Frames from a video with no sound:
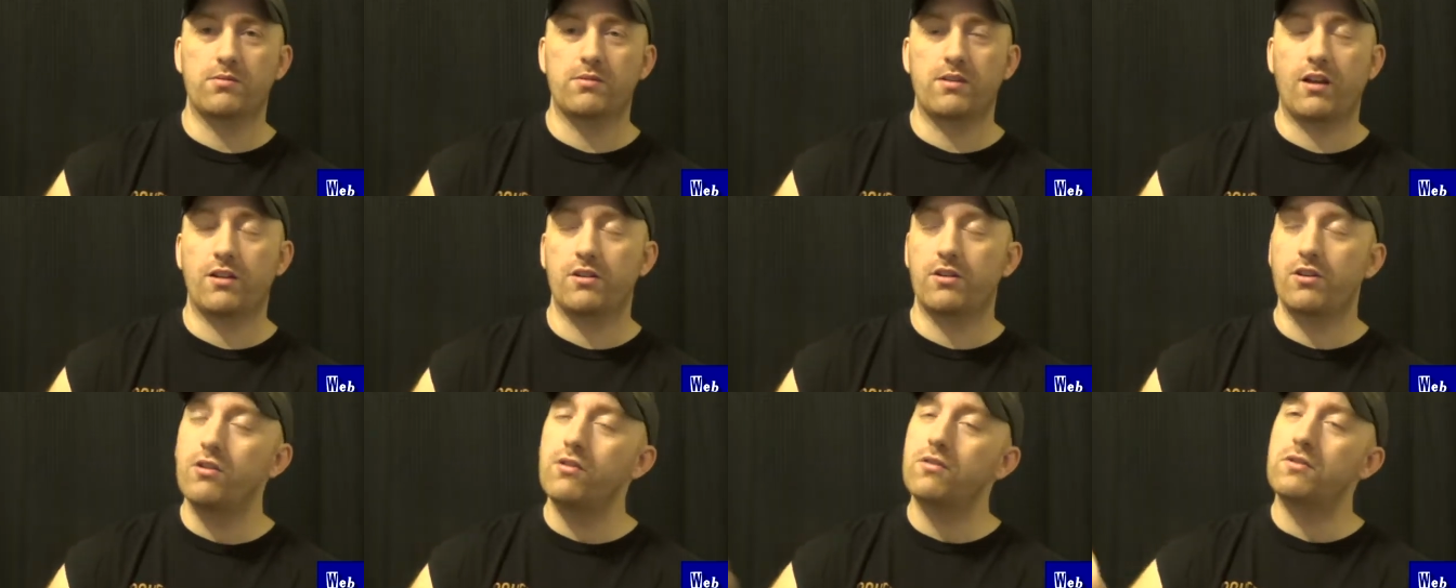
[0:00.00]
Now
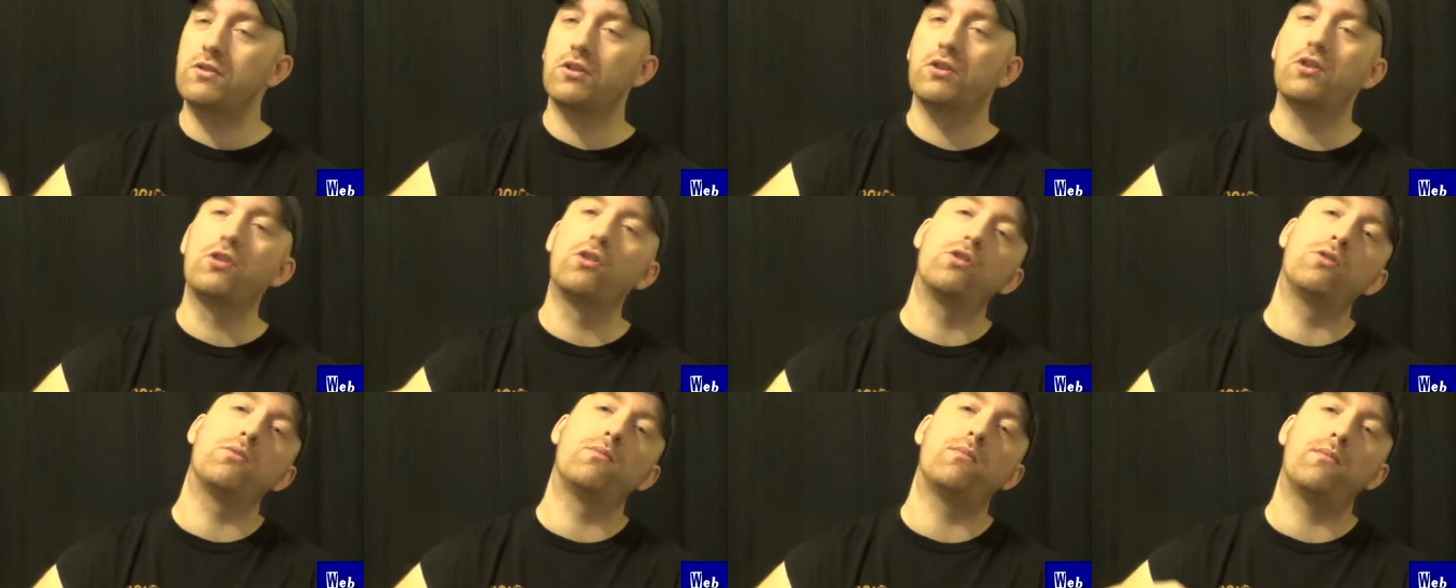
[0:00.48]

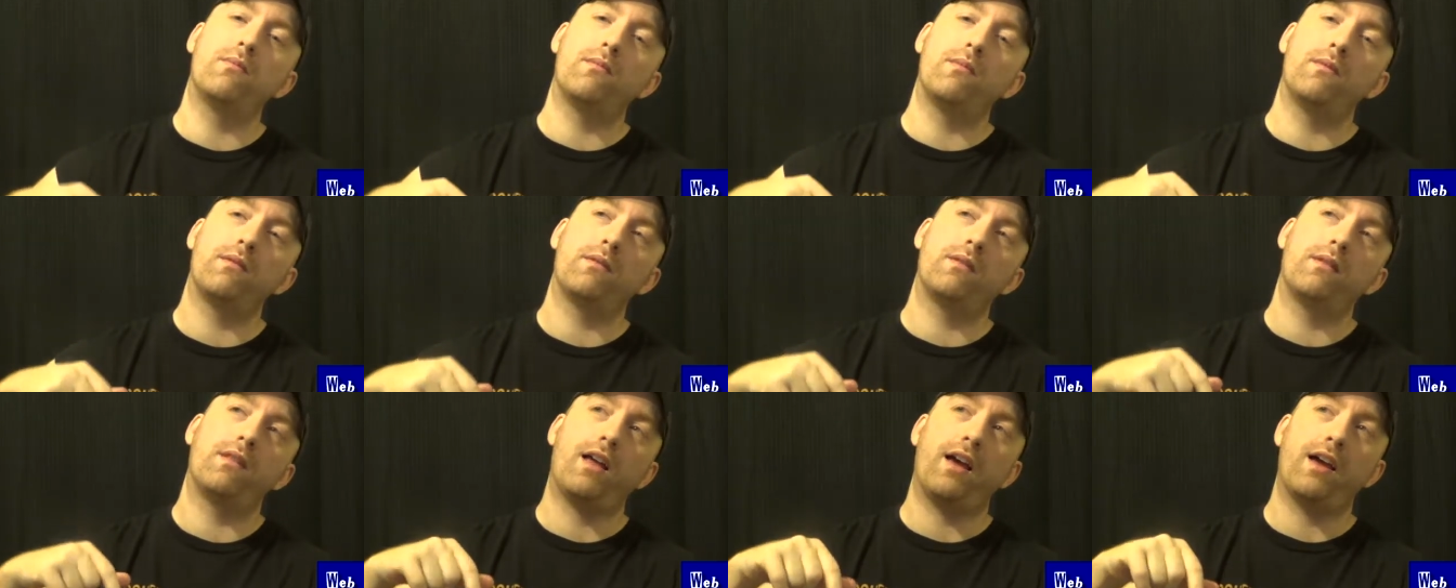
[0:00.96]
YouTube,
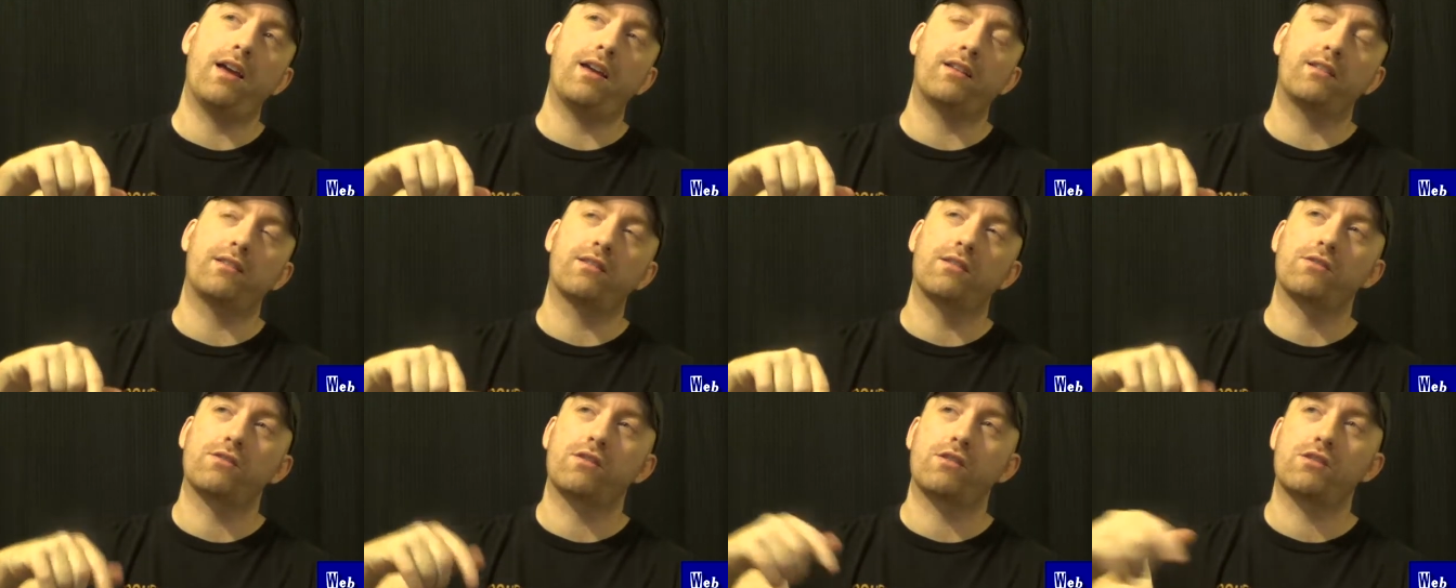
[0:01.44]
like
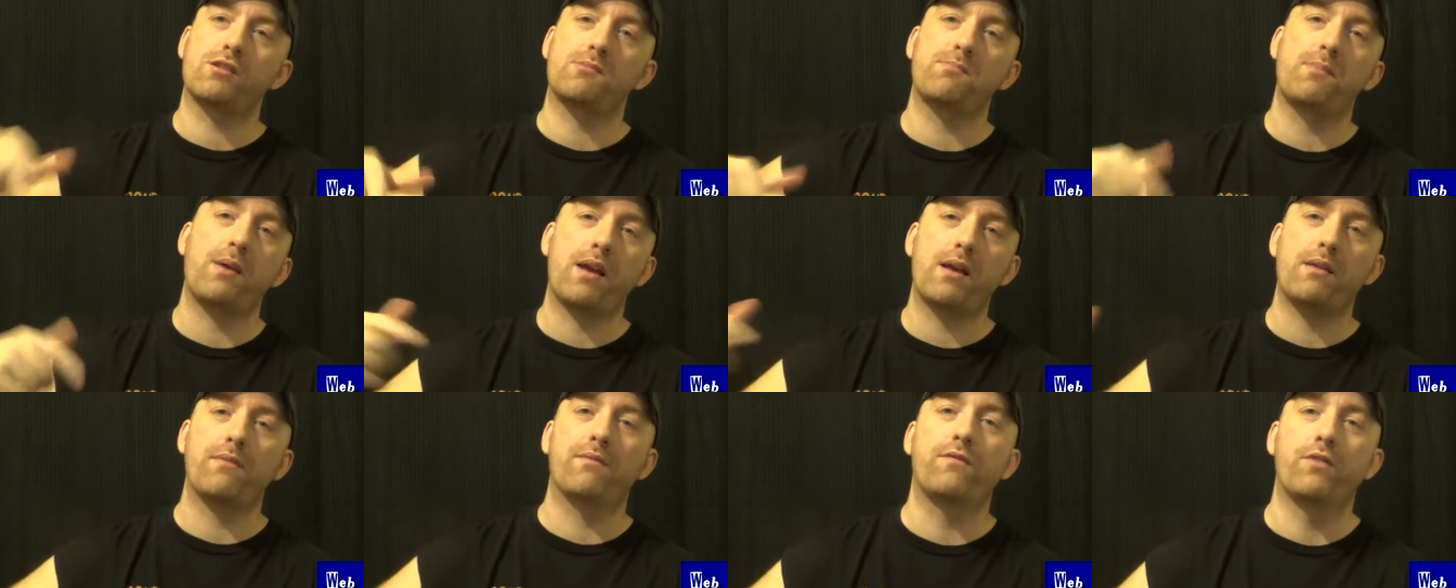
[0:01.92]
there's a
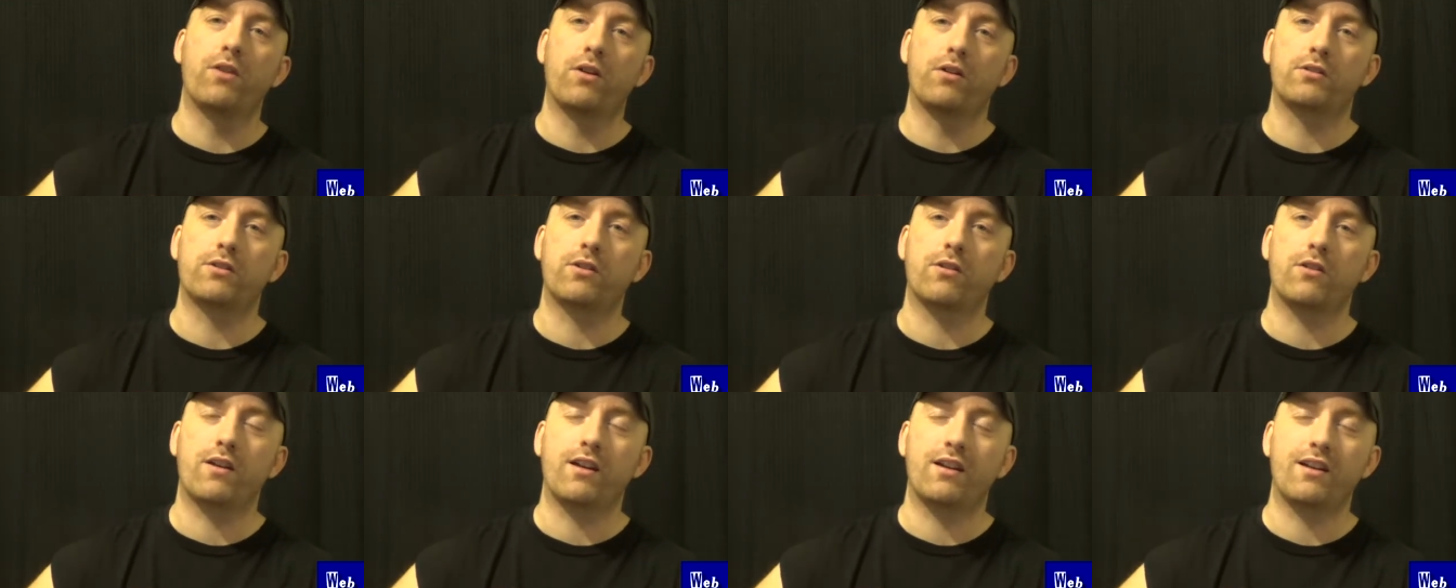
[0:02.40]
spam
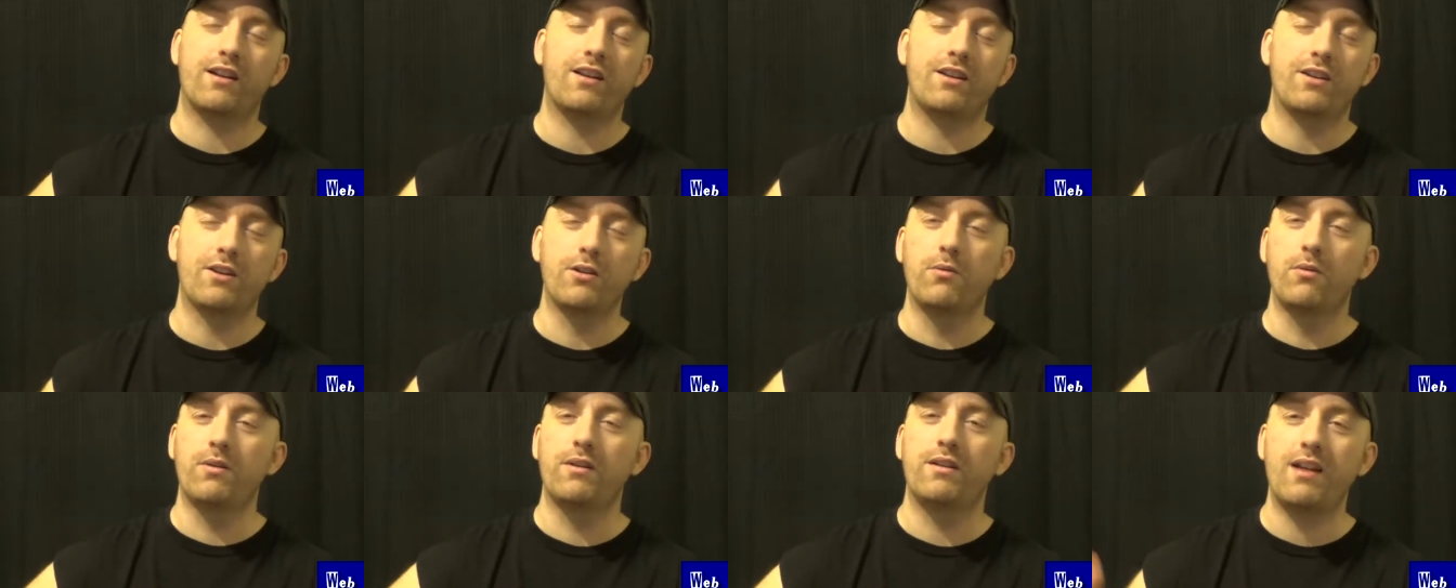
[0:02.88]
filter and
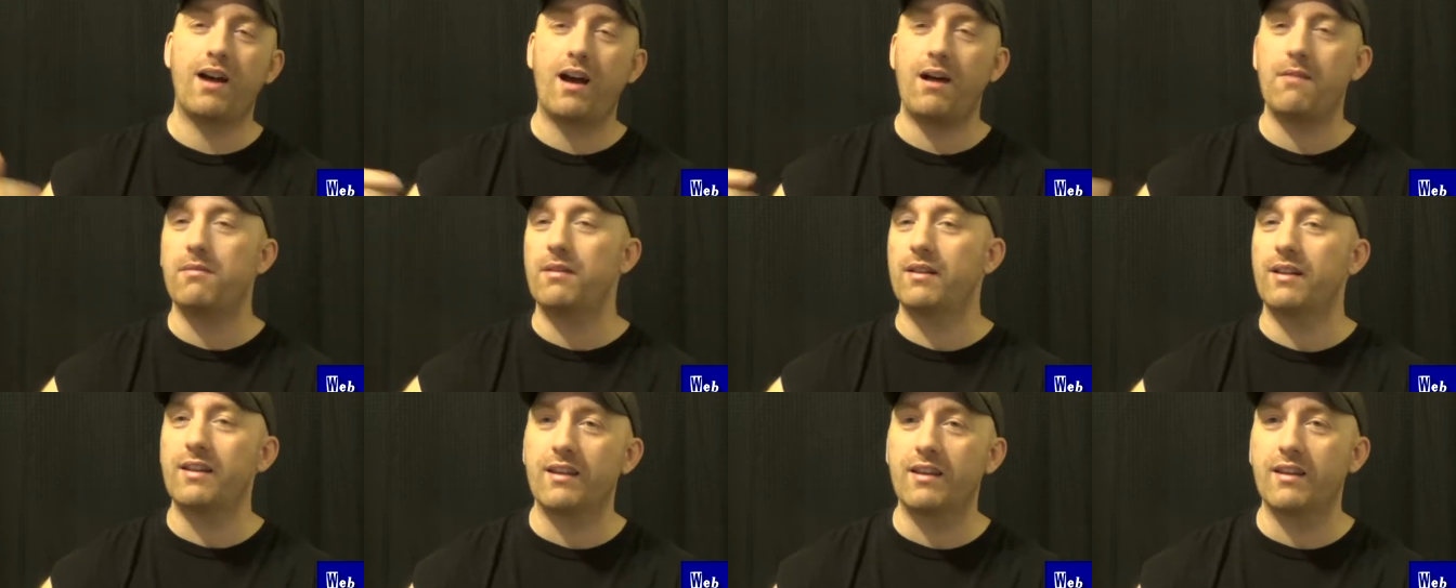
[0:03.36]
you would not
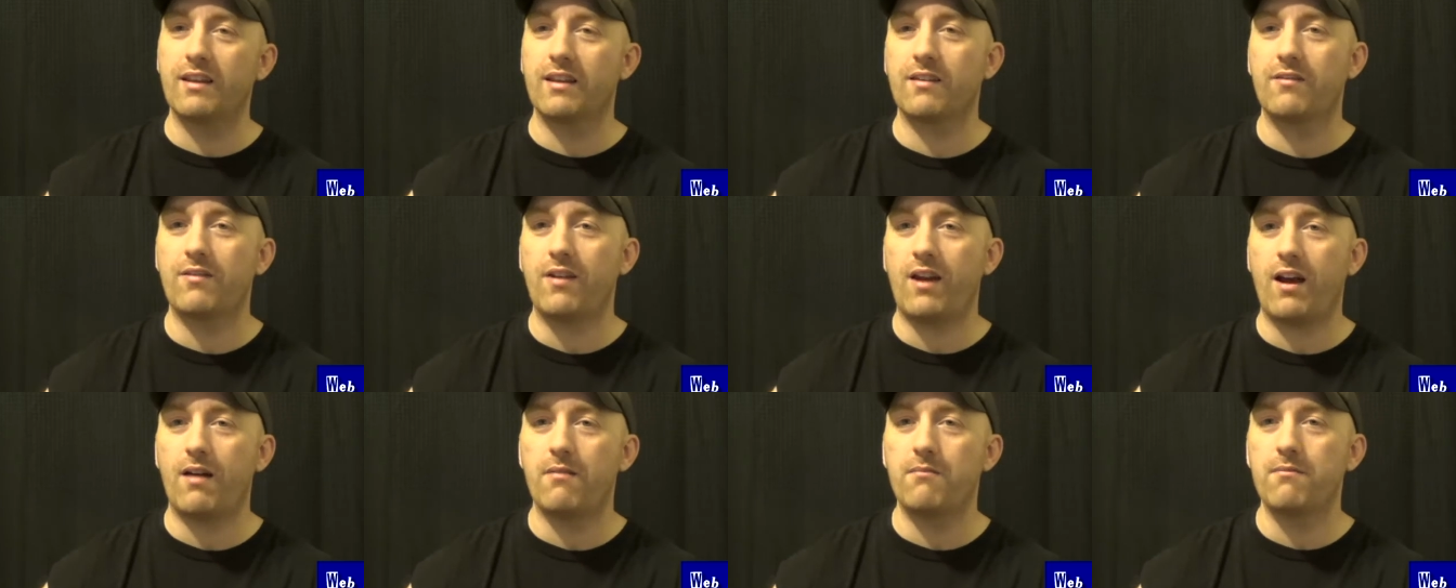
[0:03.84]
believe
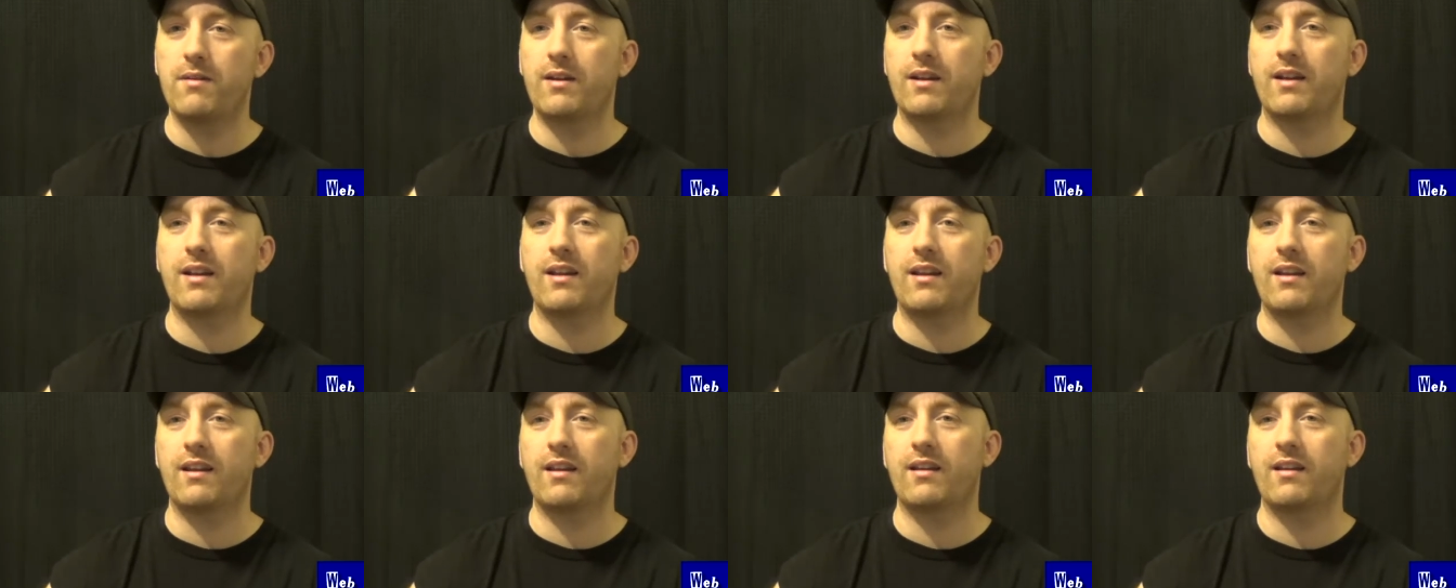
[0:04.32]
how
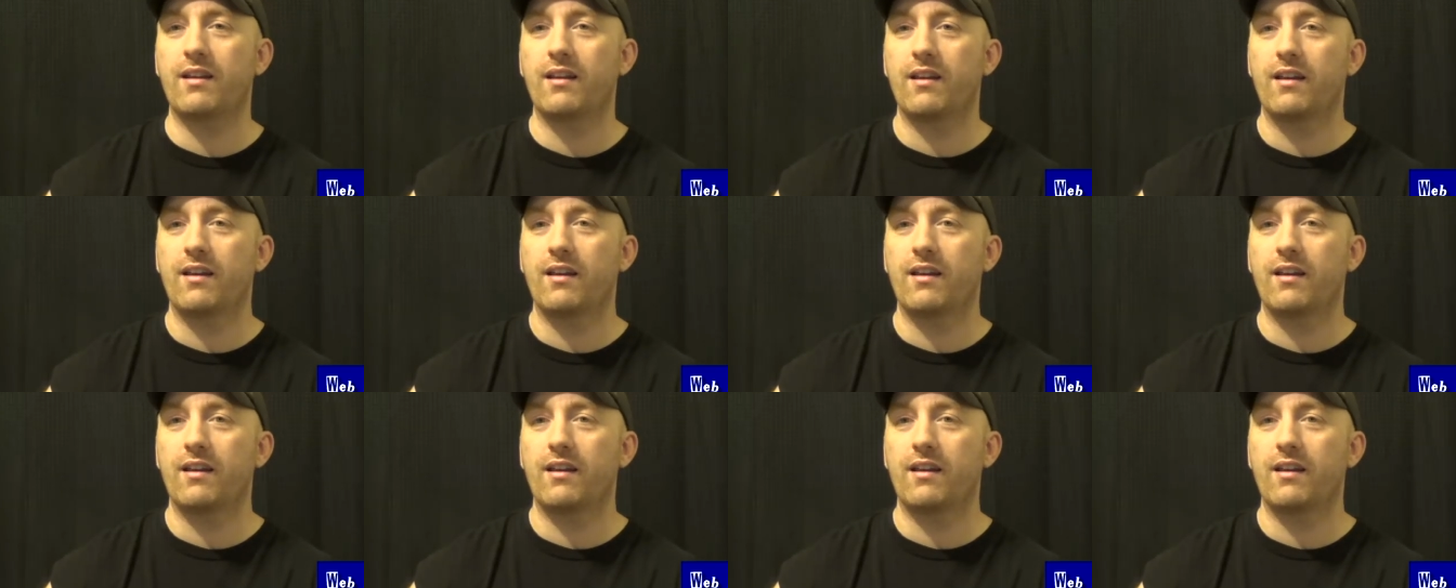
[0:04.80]
many